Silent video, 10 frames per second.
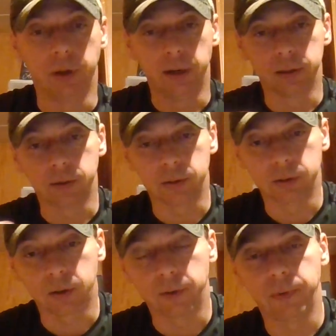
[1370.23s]
deer's gonna
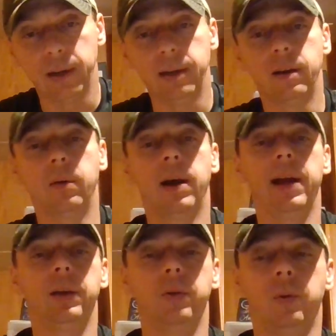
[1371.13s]
start feeding on
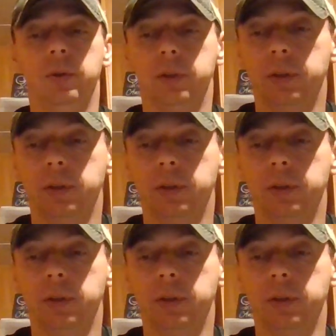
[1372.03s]
acorns,